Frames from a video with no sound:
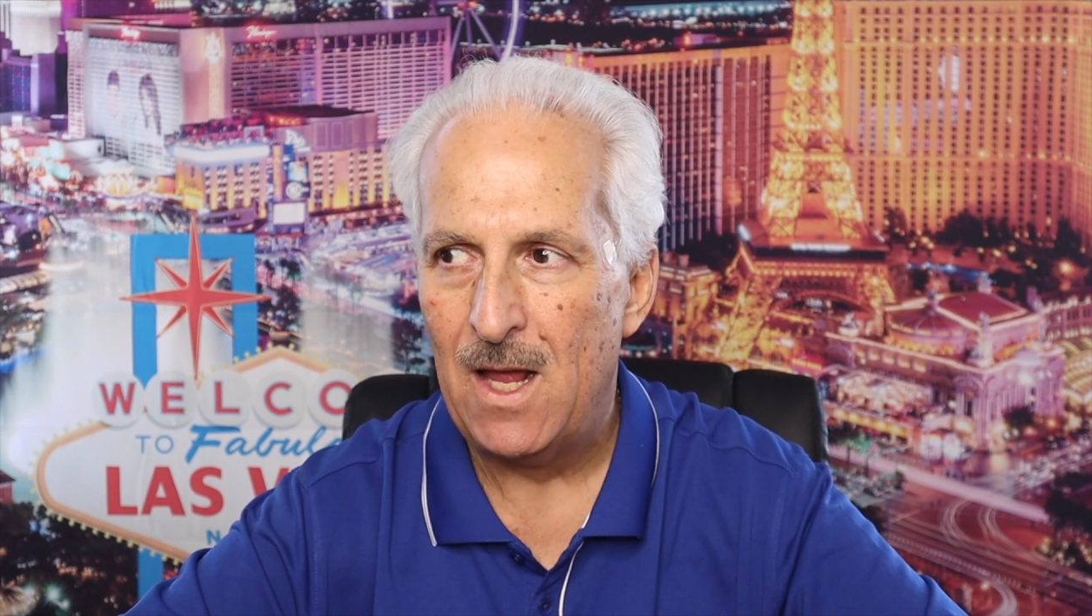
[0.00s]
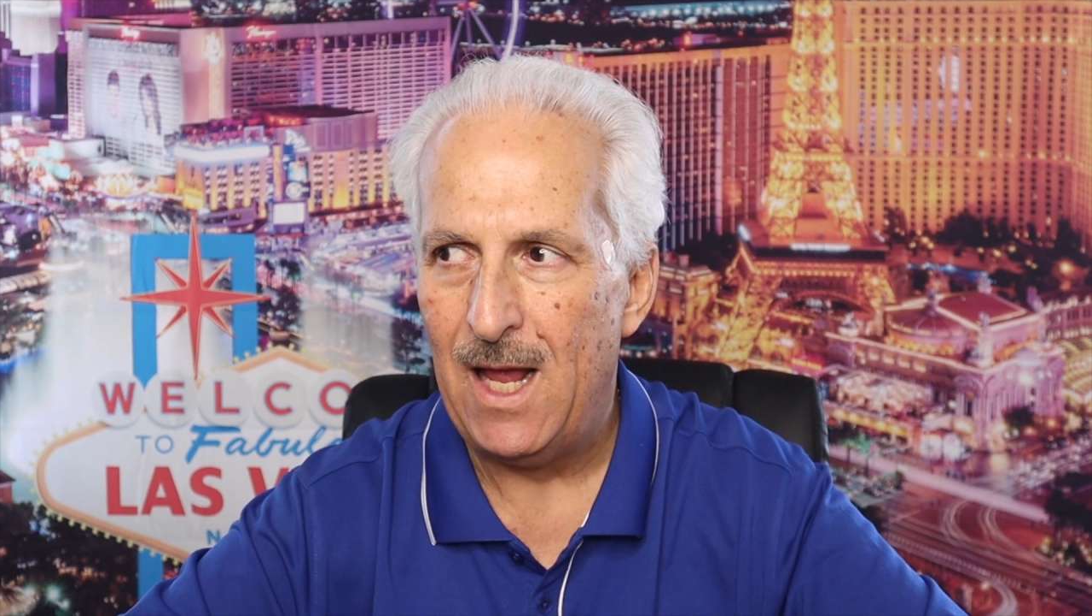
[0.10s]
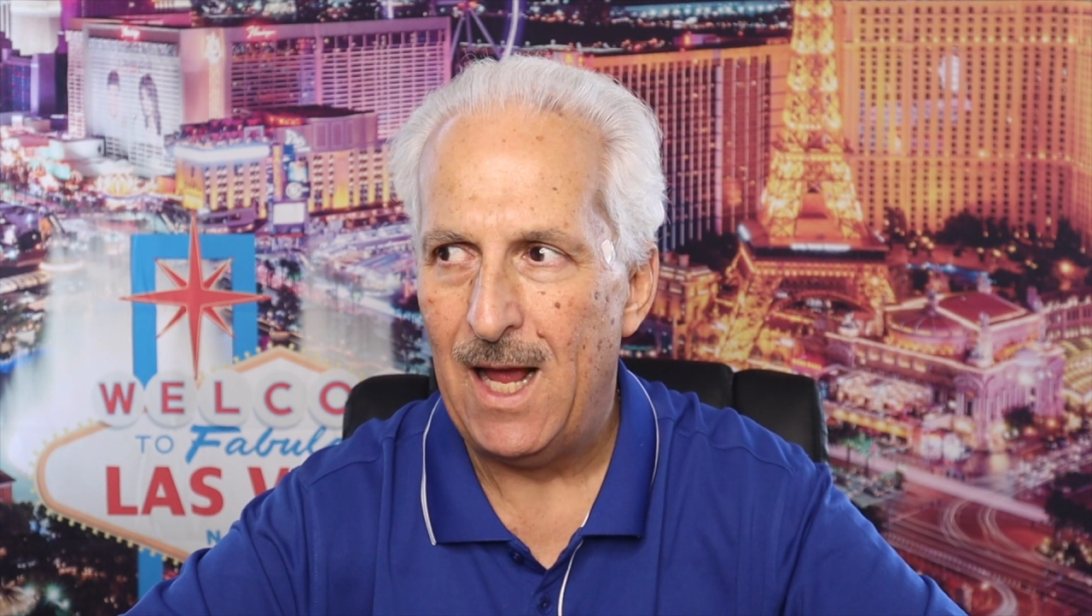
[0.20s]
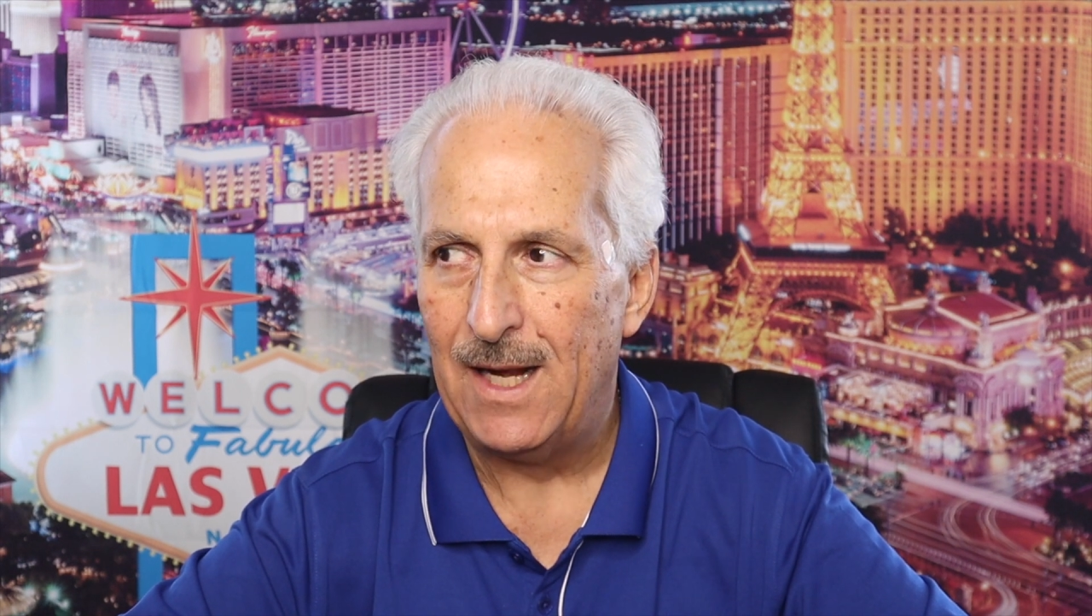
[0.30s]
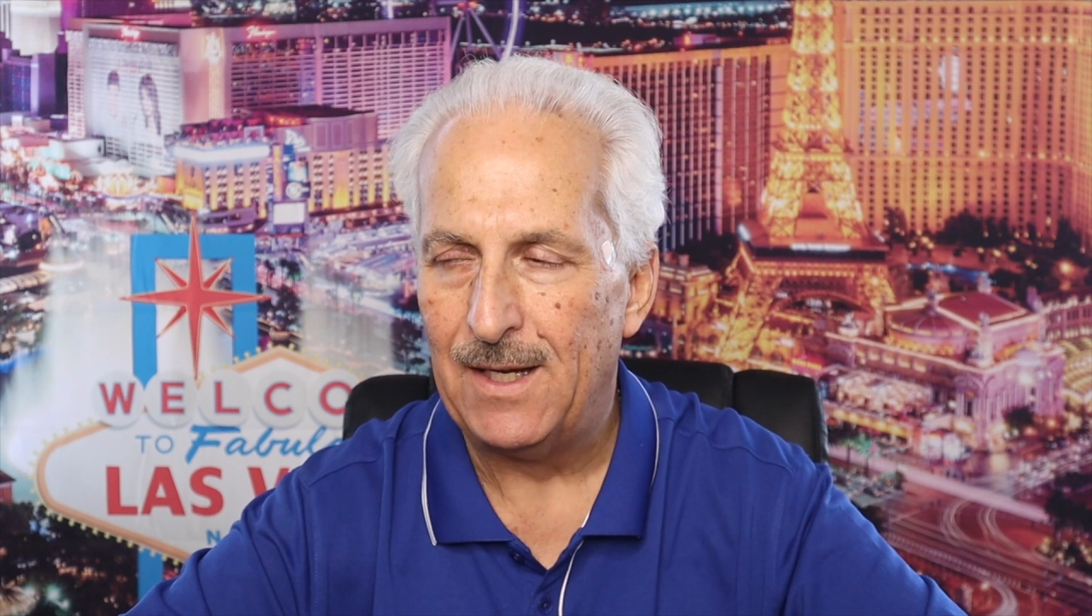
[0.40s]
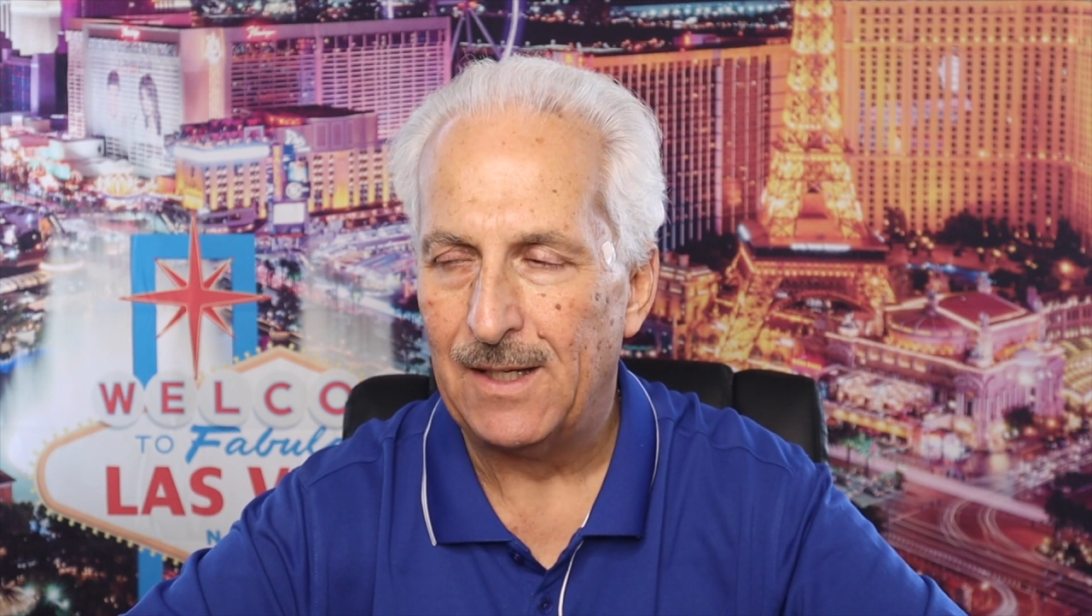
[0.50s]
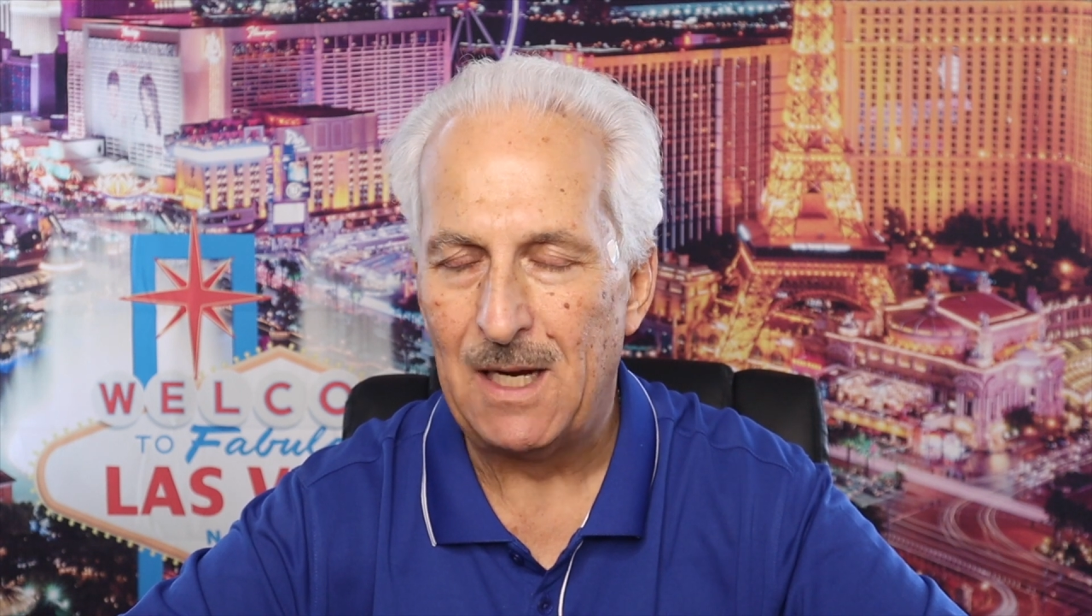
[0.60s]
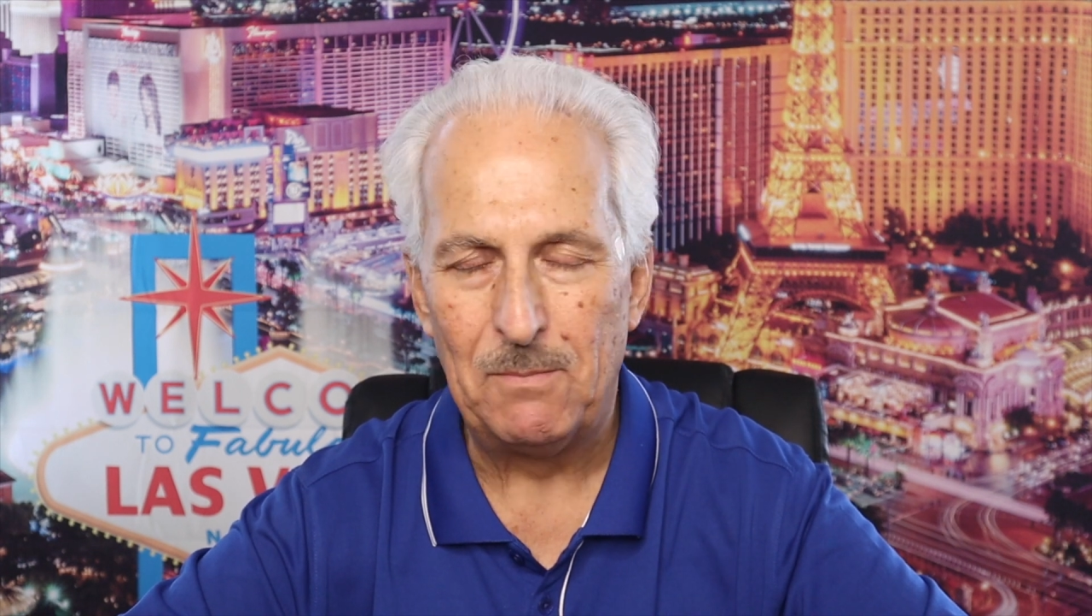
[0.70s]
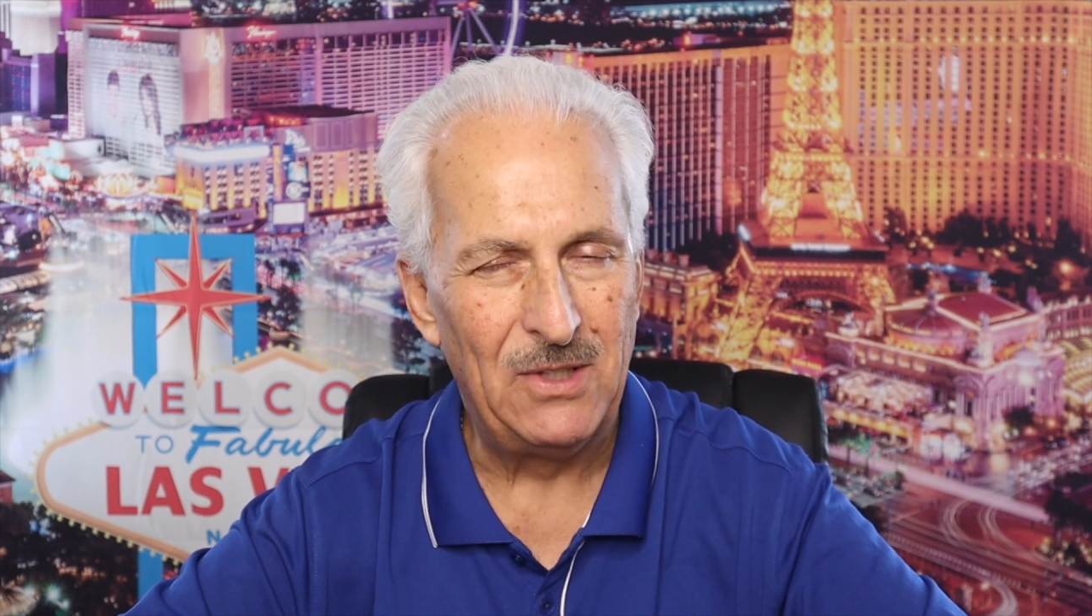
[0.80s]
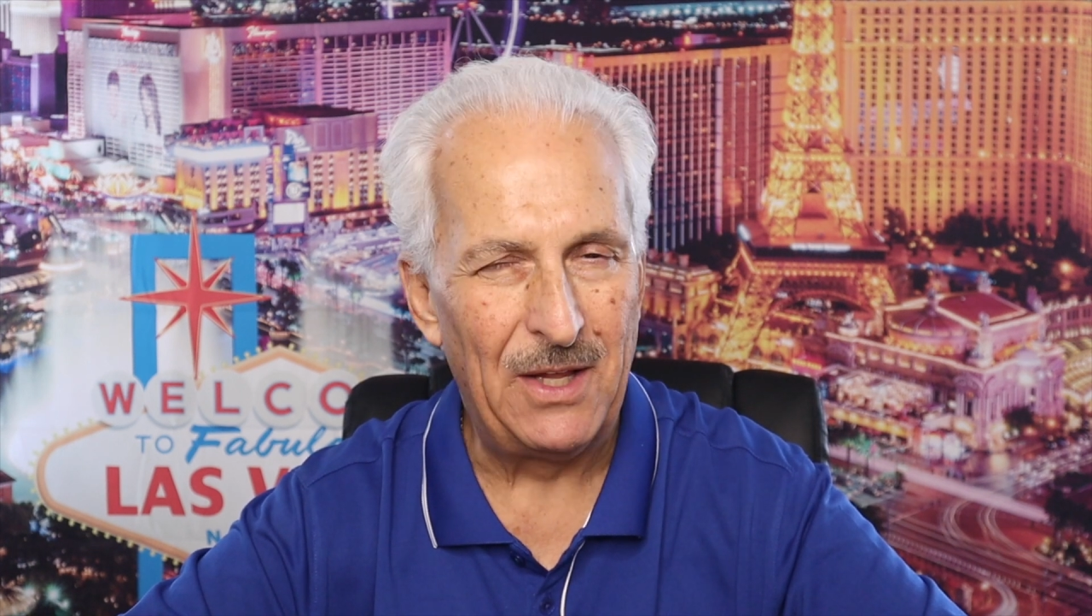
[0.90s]
and a
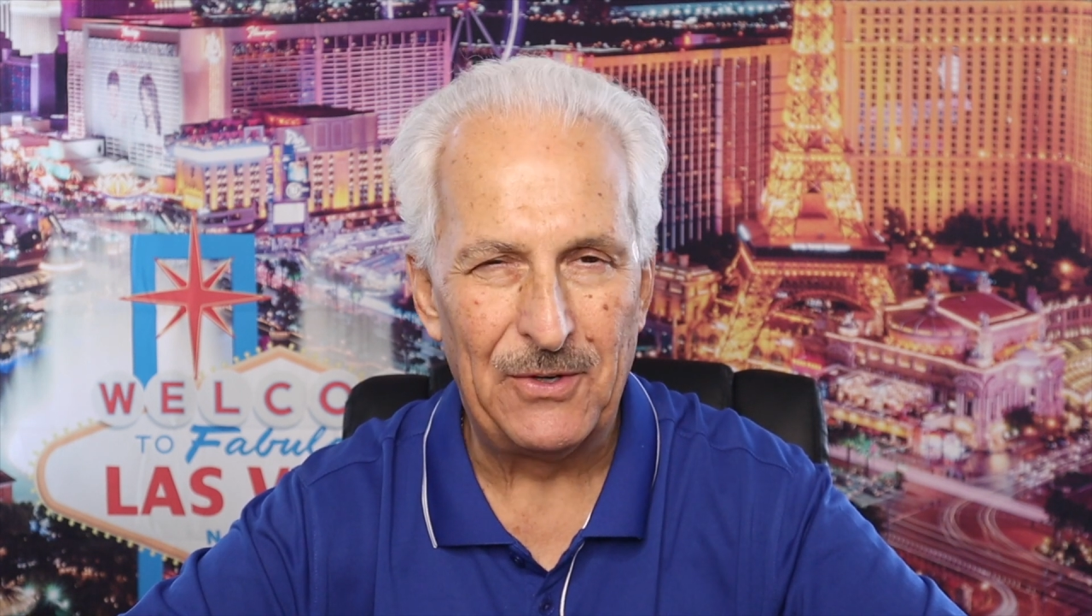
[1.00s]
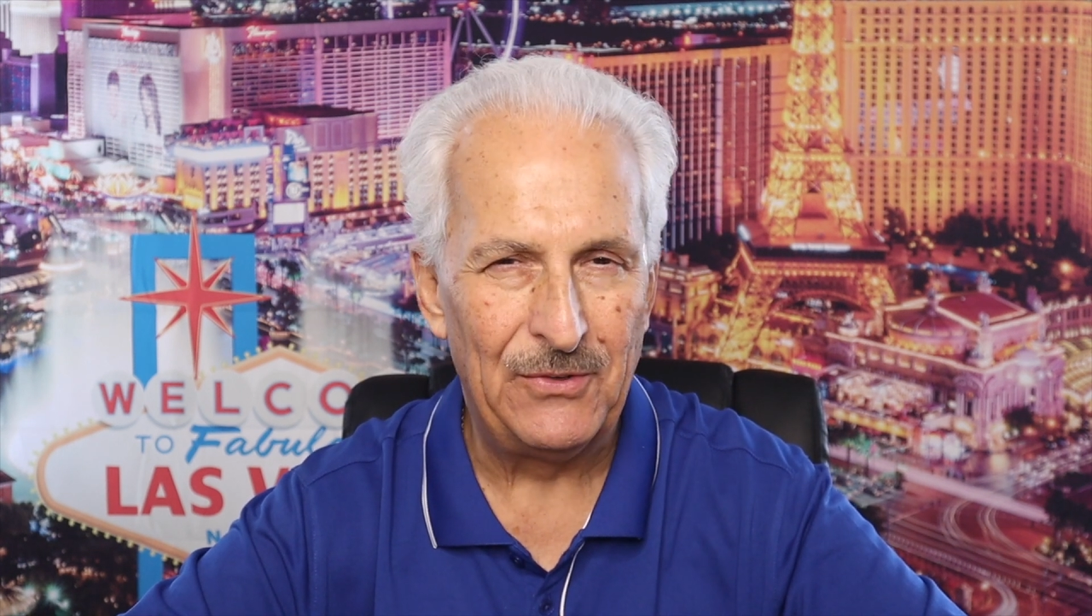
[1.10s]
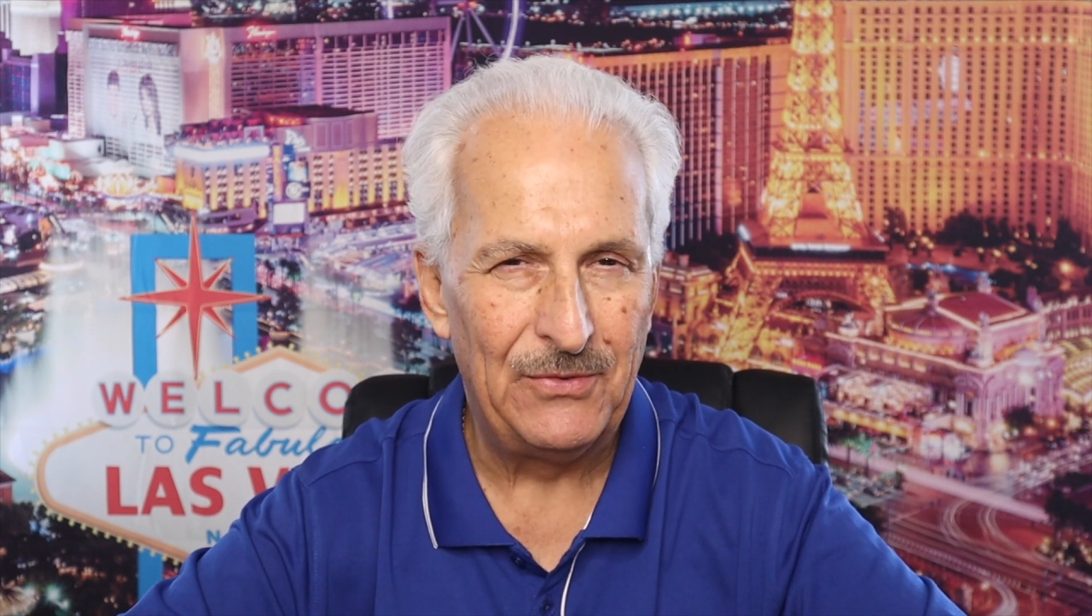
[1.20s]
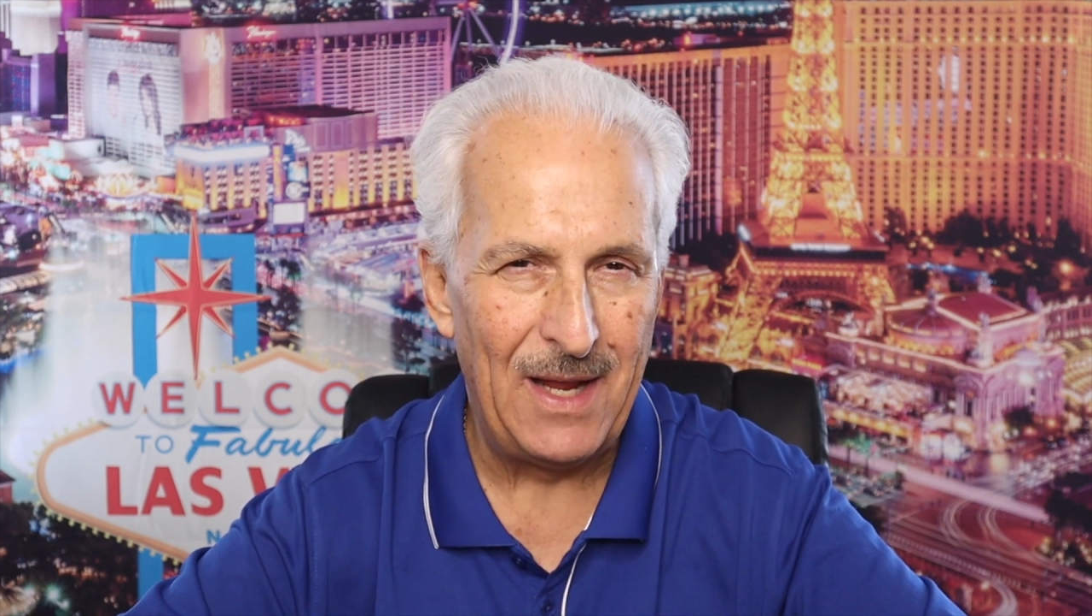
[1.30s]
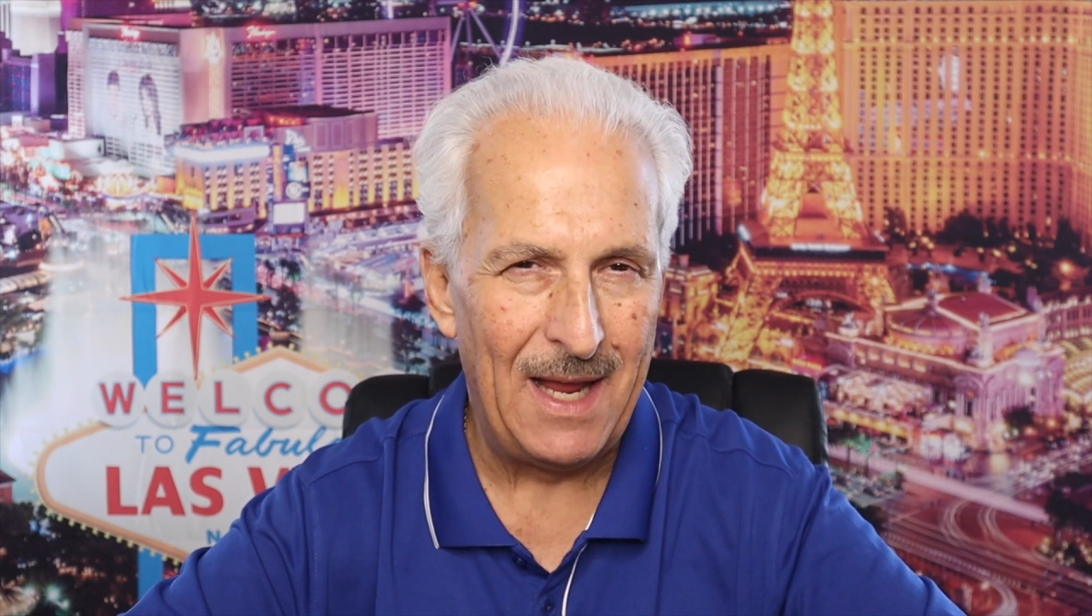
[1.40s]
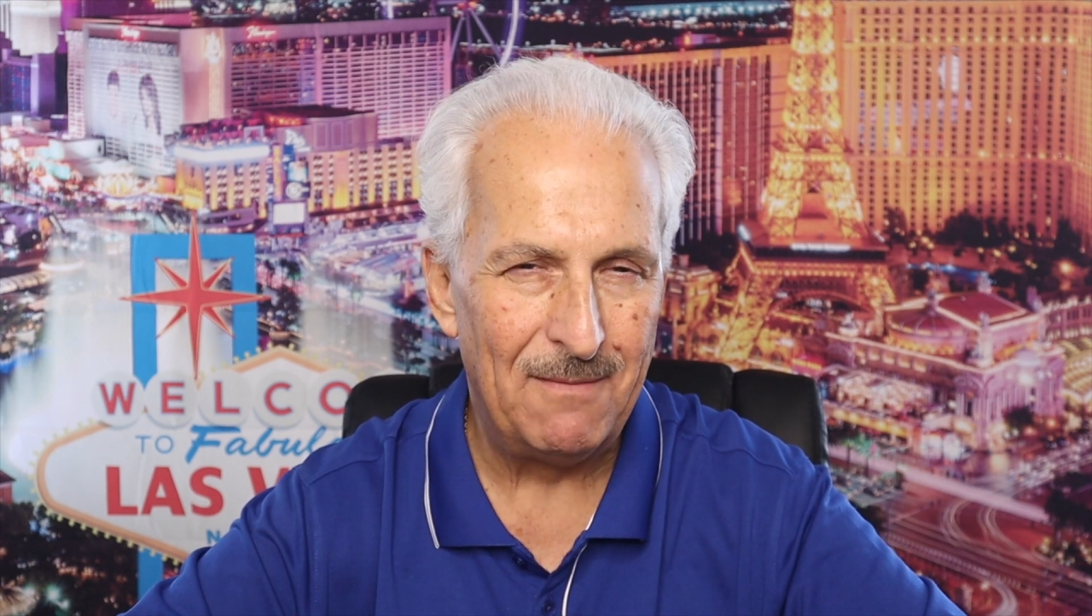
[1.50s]
couple others,